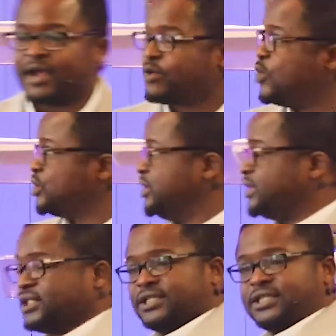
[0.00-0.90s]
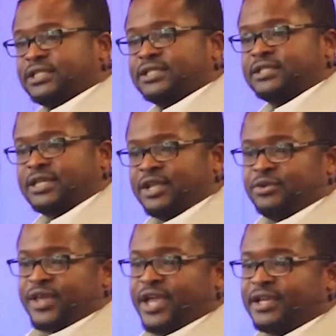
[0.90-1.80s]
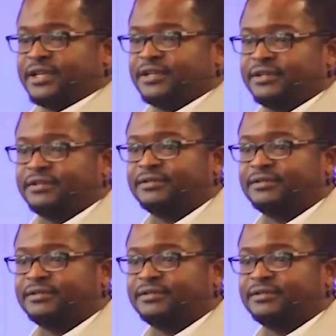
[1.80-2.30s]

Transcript: I can quote it. Are you there?